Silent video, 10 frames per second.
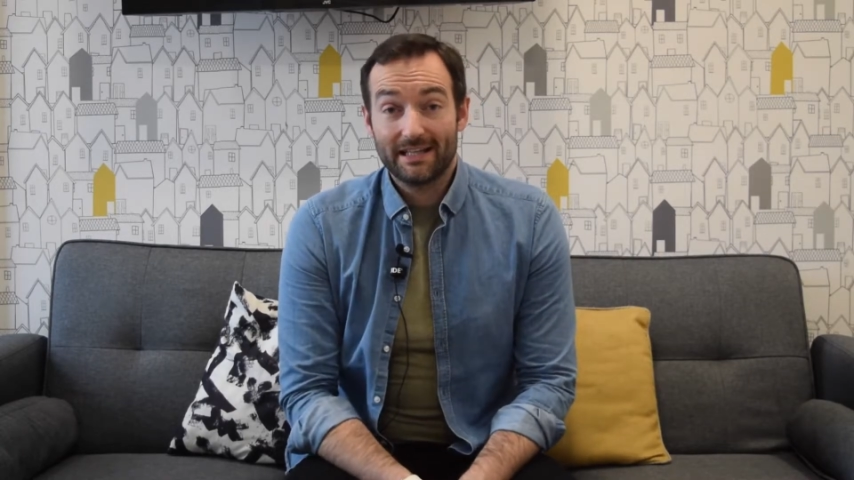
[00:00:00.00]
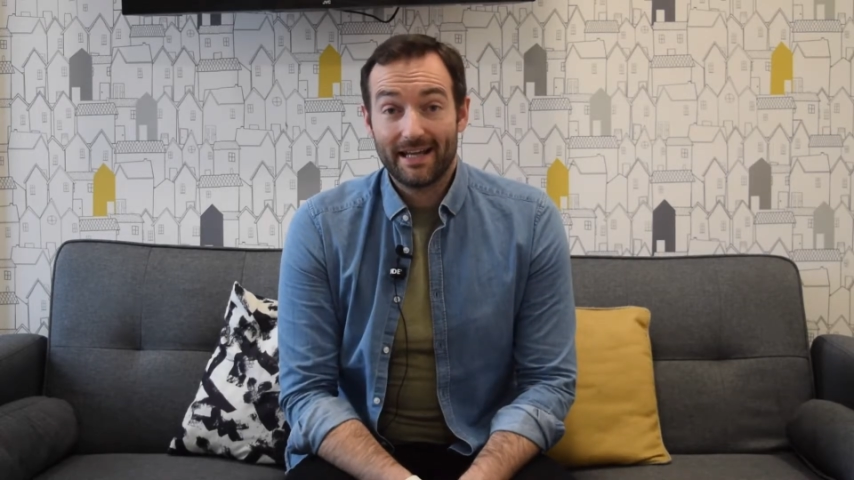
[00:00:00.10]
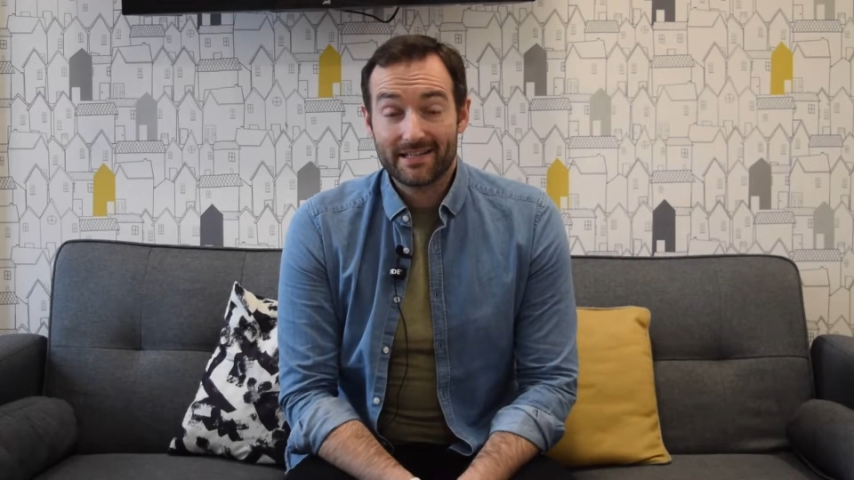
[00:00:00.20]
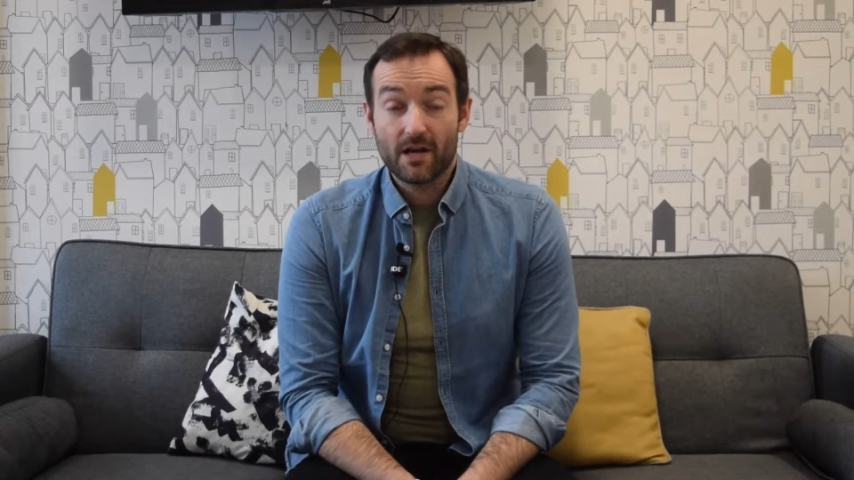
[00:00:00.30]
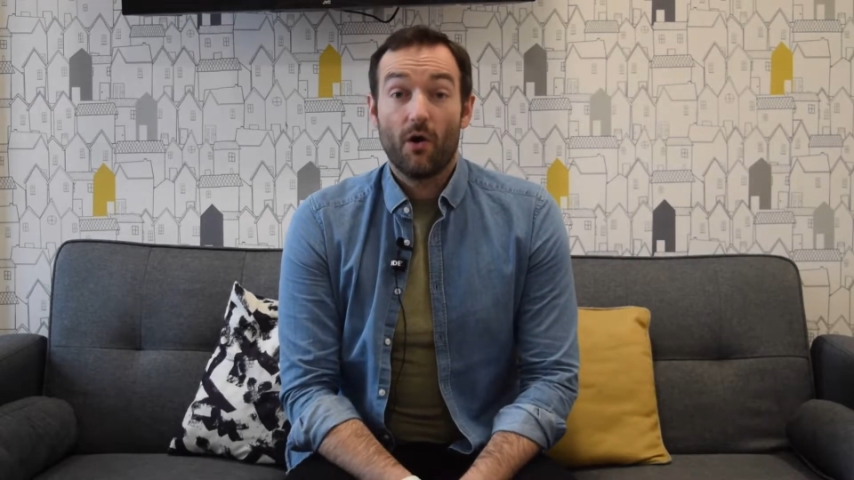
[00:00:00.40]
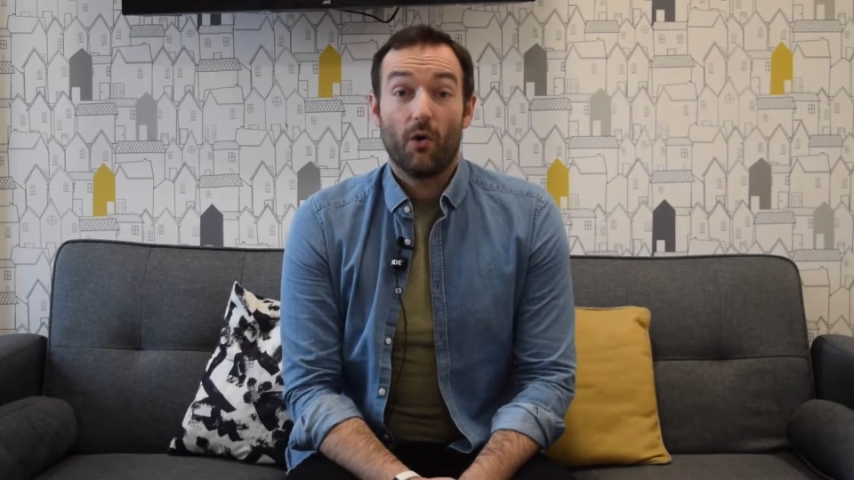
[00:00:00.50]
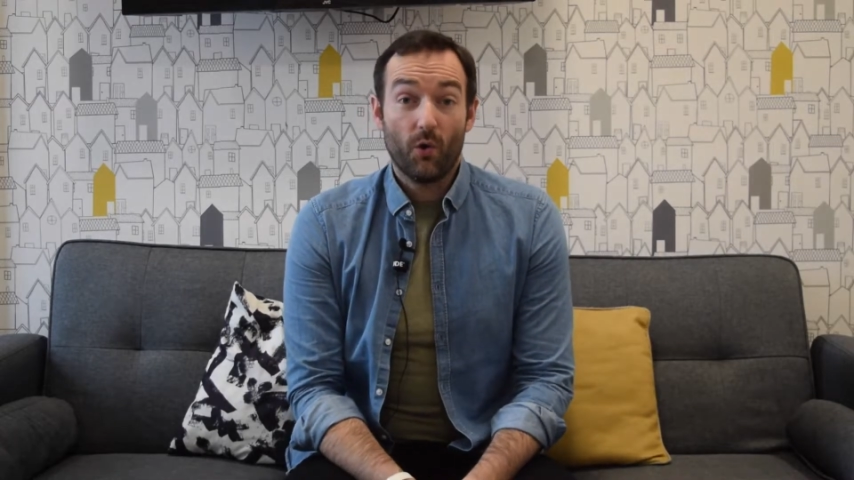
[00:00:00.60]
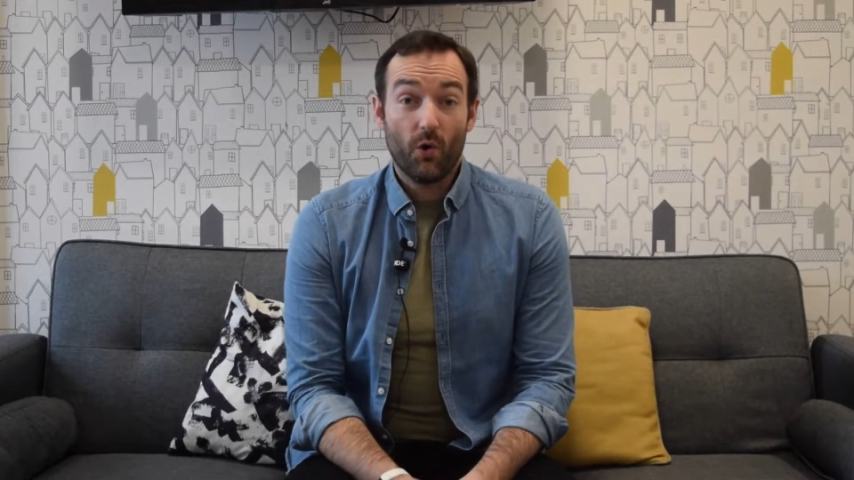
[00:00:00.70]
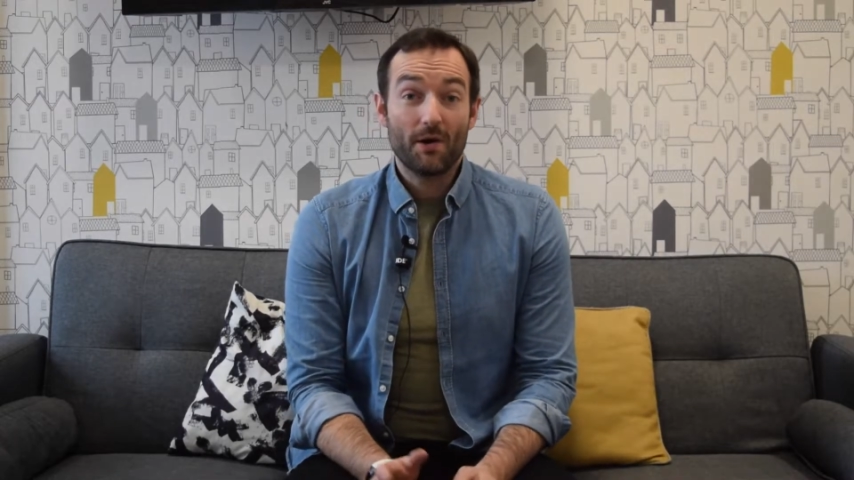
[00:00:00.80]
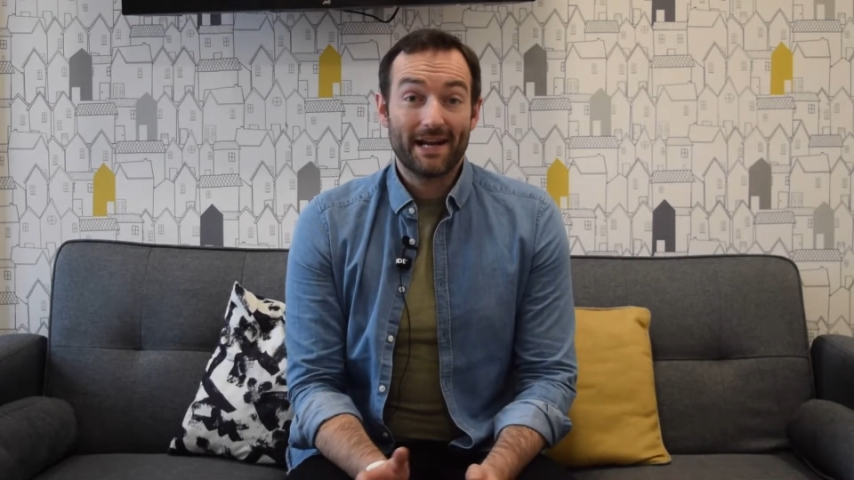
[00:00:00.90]
let
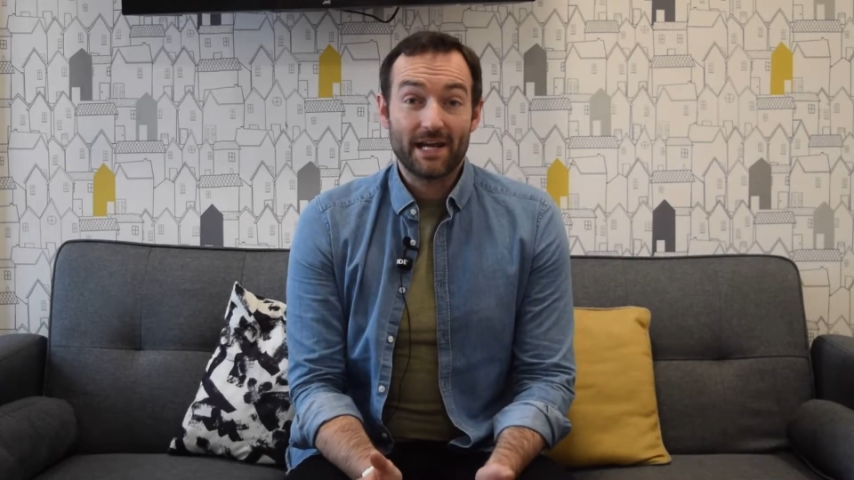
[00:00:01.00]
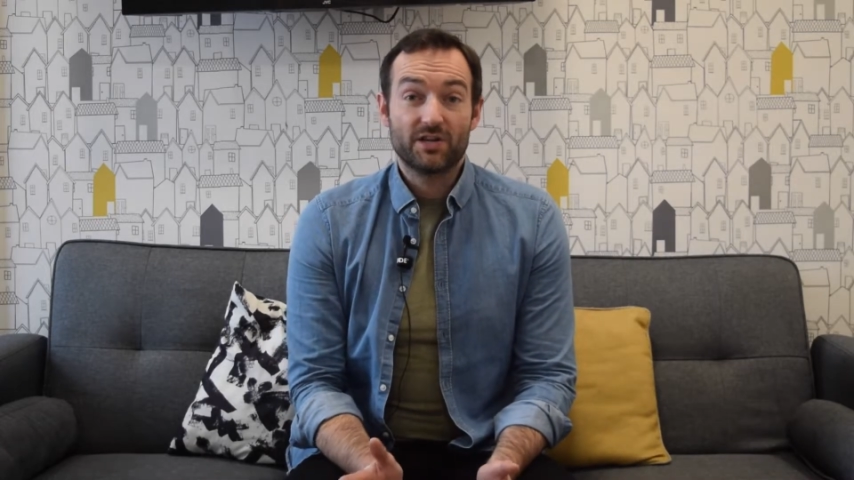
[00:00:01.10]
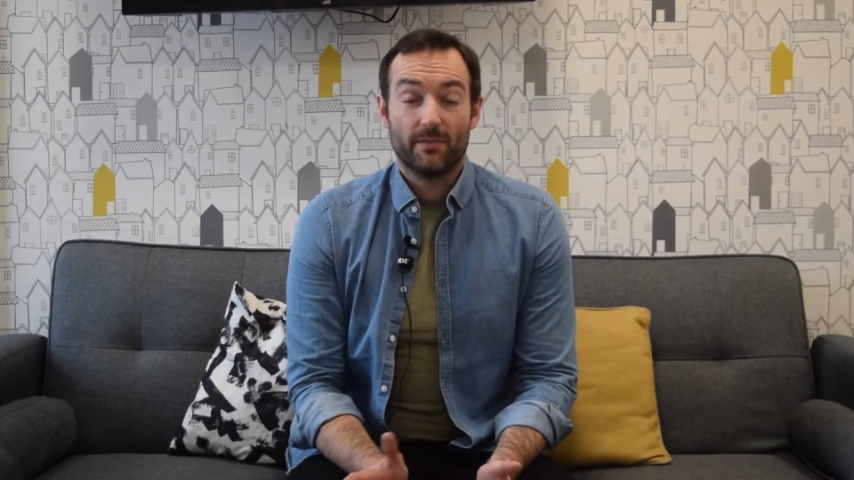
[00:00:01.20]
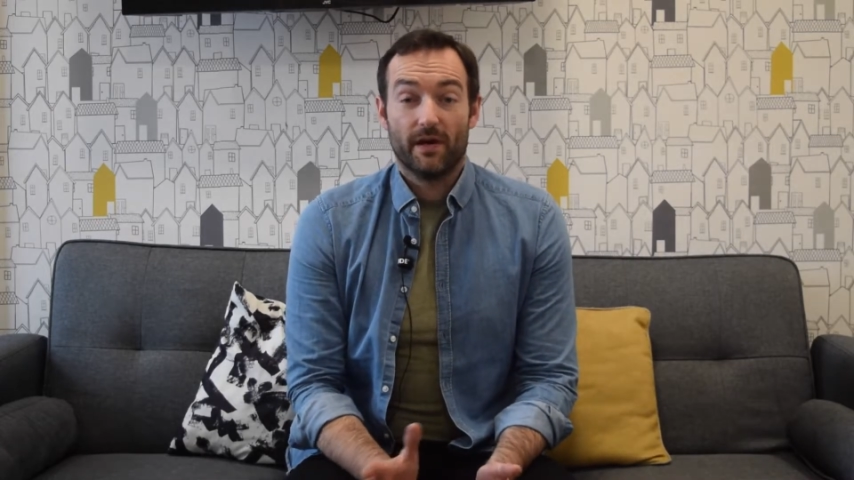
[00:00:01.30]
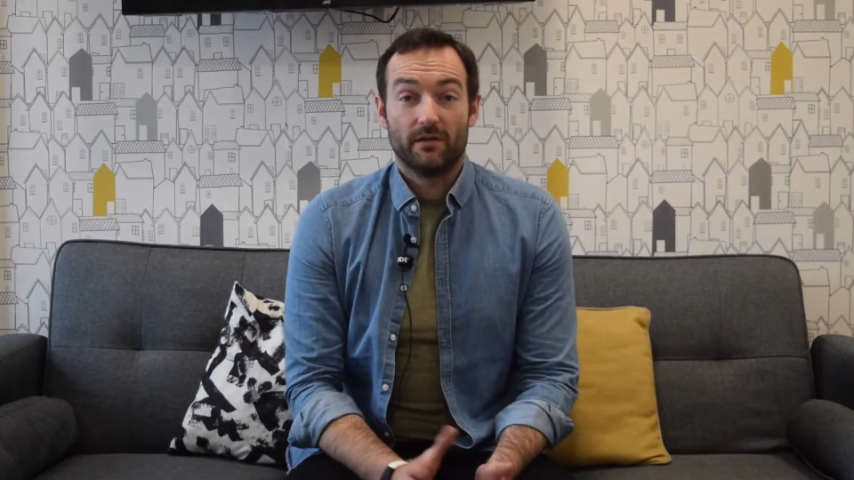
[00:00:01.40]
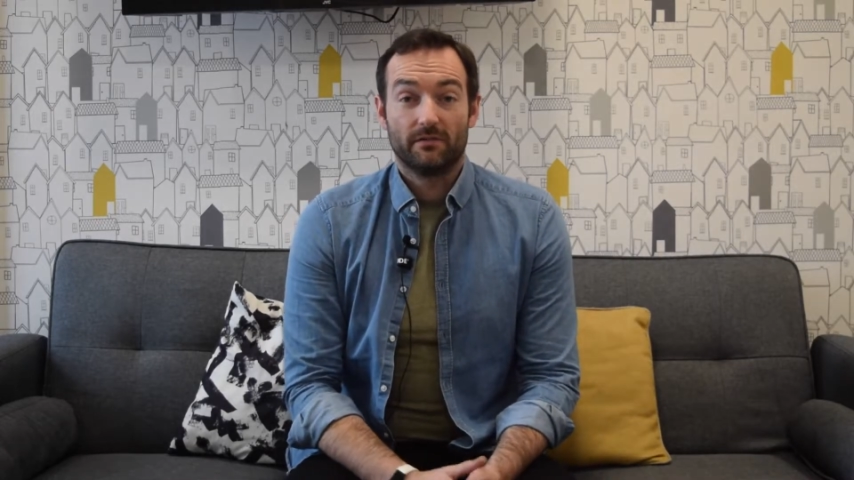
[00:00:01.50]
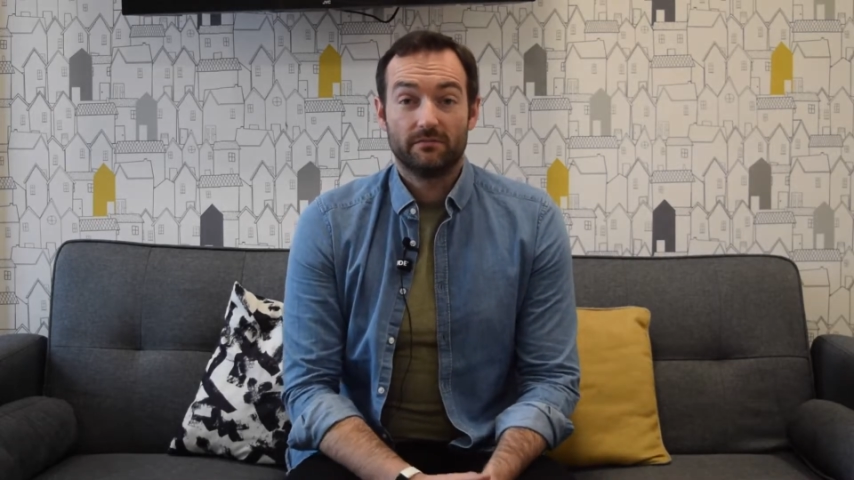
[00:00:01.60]
or an HMO.